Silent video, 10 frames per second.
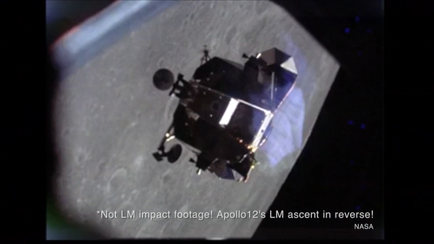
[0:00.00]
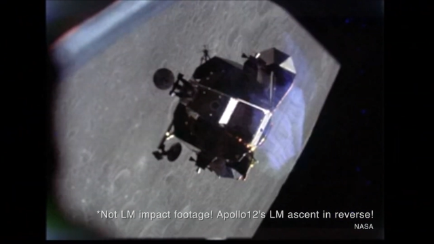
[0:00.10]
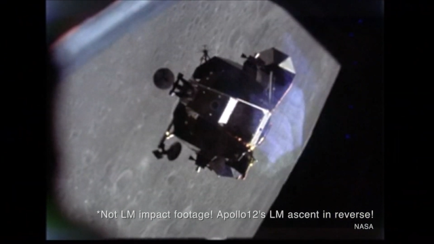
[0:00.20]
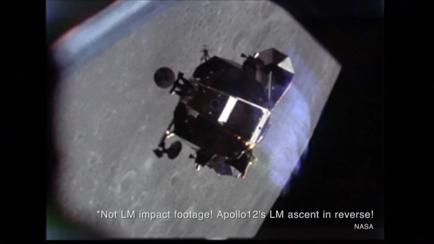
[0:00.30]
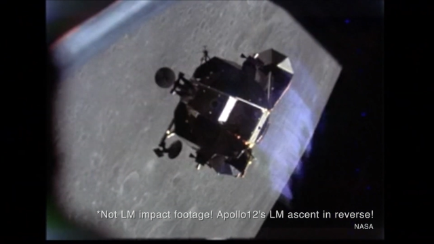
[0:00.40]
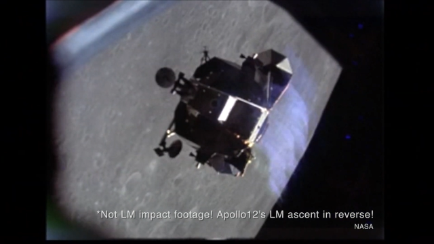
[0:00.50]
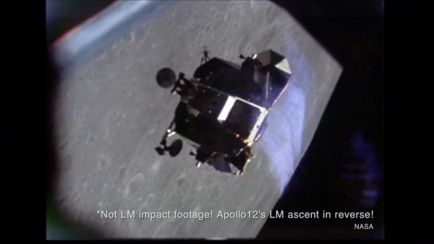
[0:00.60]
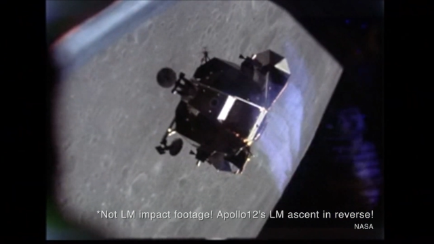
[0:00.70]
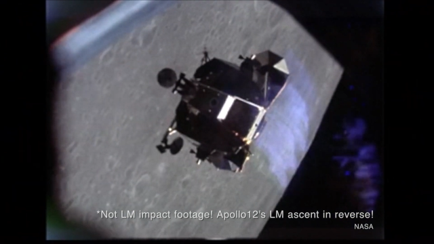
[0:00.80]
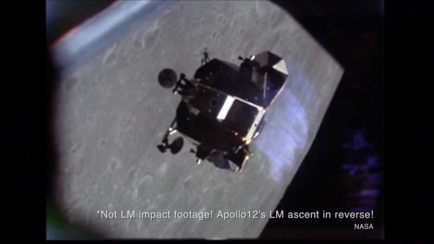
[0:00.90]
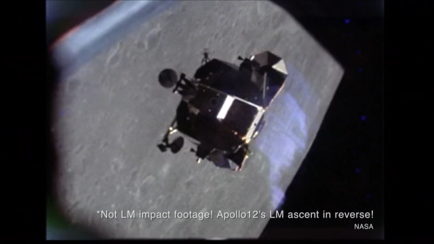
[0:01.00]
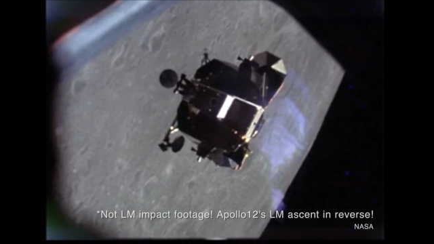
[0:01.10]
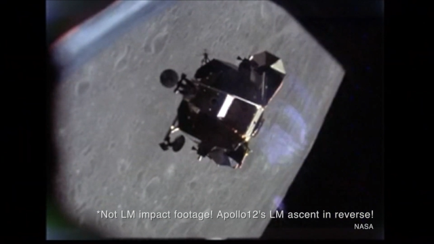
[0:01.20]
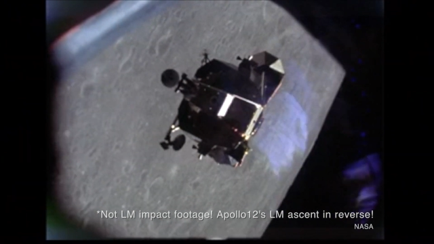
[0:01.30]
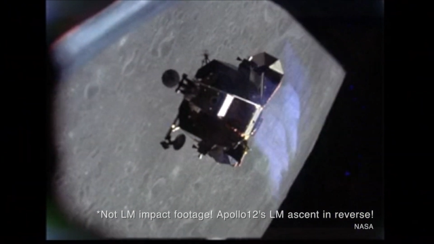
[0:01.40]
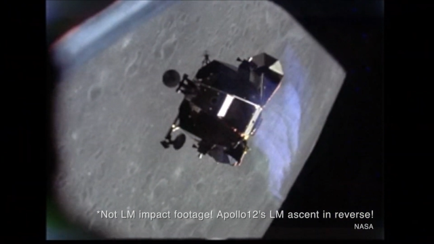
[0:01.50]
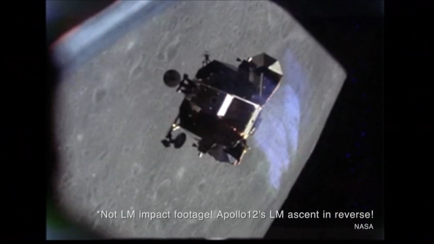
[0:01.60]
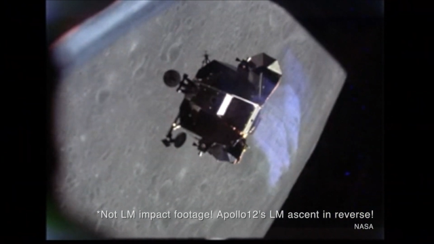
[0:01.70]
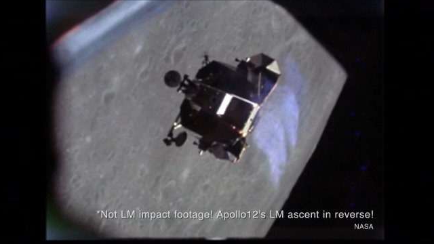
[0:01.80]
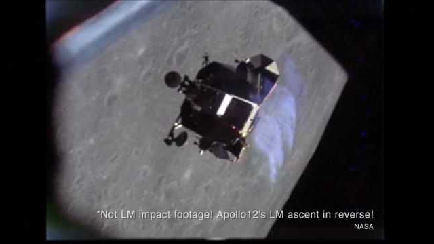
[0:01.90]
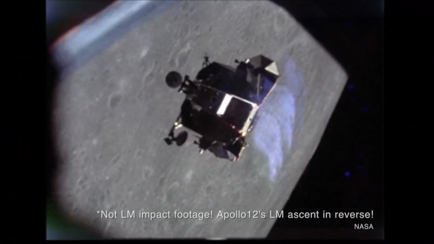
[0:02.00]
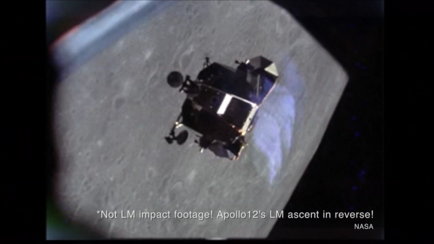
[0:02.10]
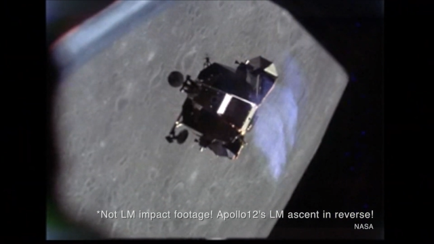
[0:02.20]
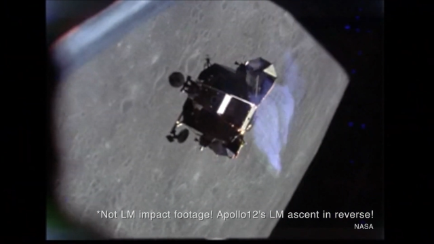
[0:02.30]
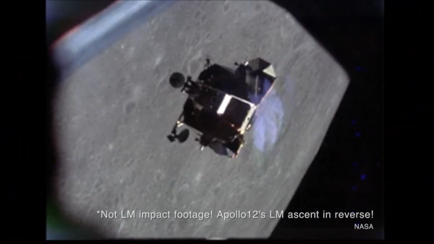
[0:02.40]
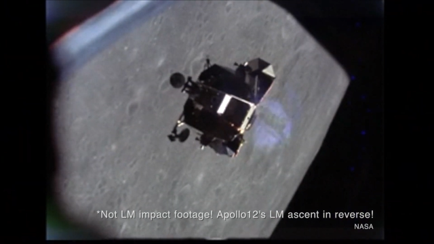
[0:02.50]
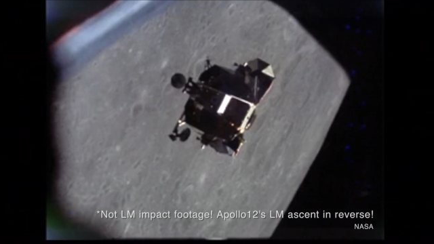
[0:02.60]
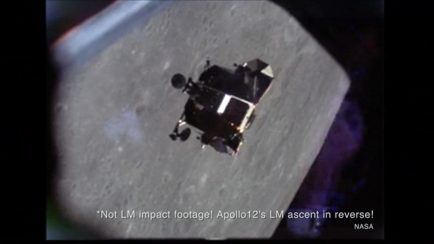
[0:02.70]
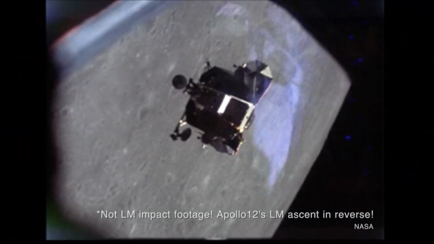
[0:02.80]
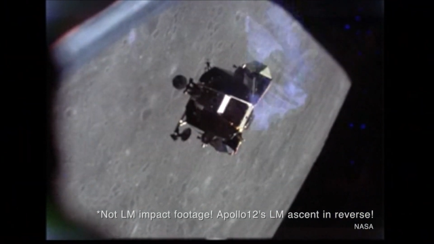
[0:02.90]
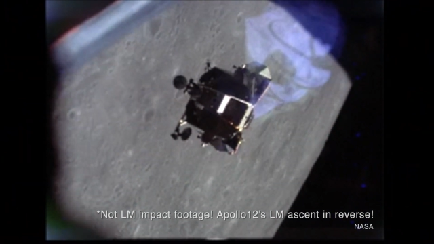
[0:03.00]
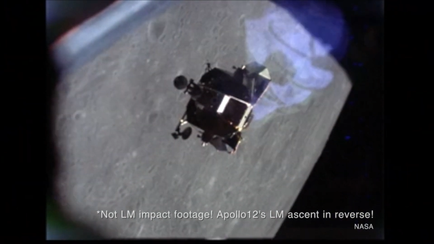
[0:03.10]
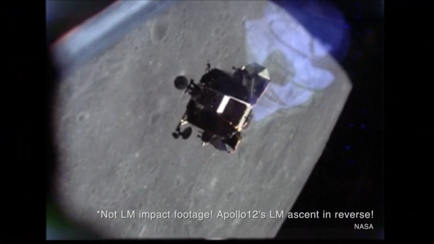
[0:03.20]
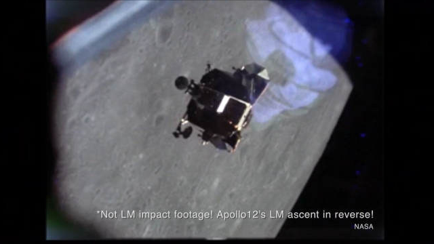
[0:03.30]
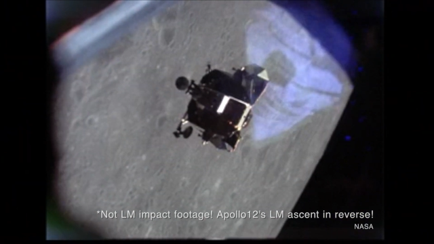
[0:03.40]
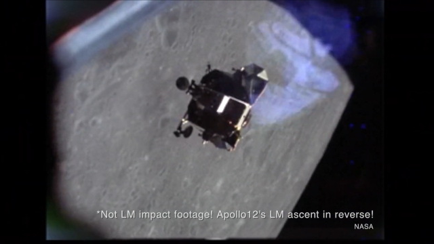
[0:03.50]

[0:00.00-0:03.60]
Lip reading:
No face is visible, so there are no lips to read.